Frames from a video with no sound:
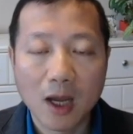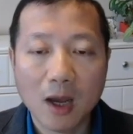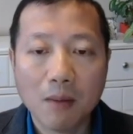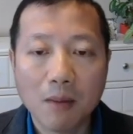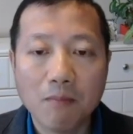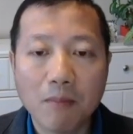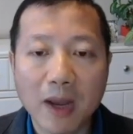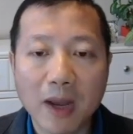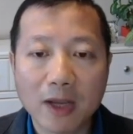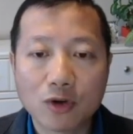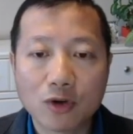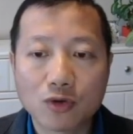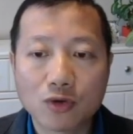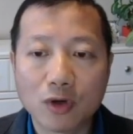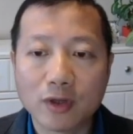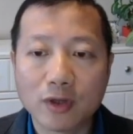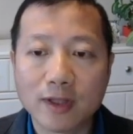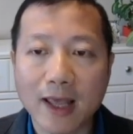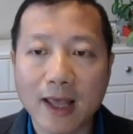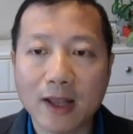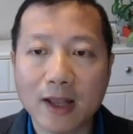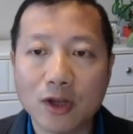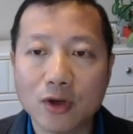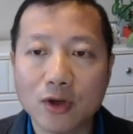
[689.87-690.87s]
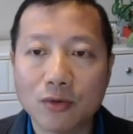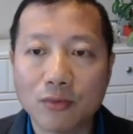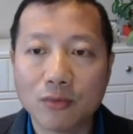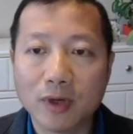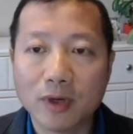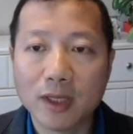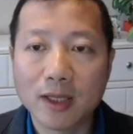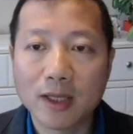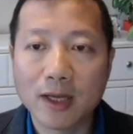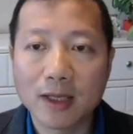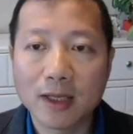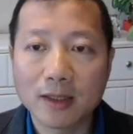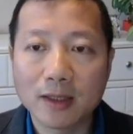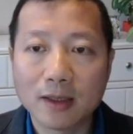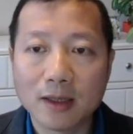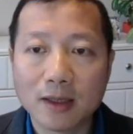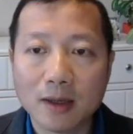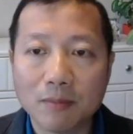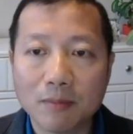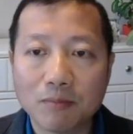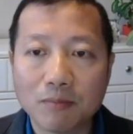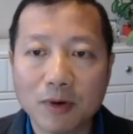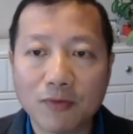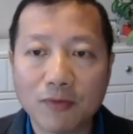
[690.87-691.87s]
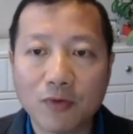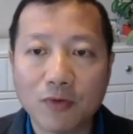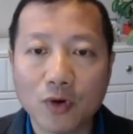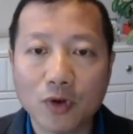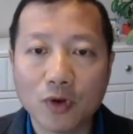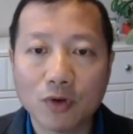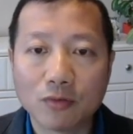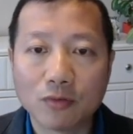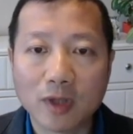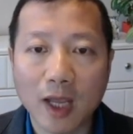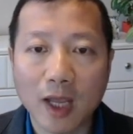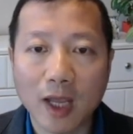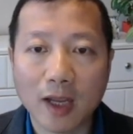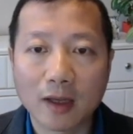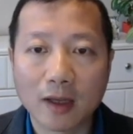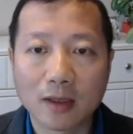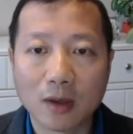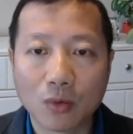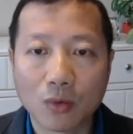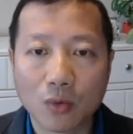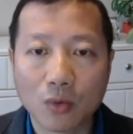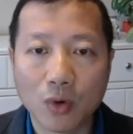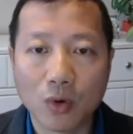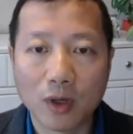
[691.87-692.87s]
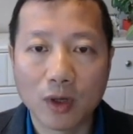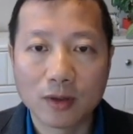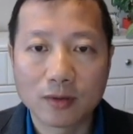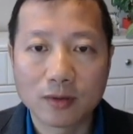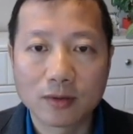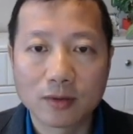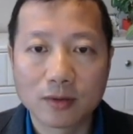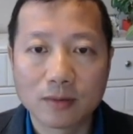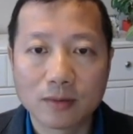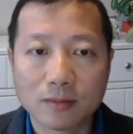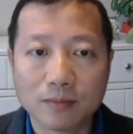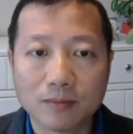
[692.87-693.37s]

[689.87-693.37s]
Make sure that you read it before you take the quiz.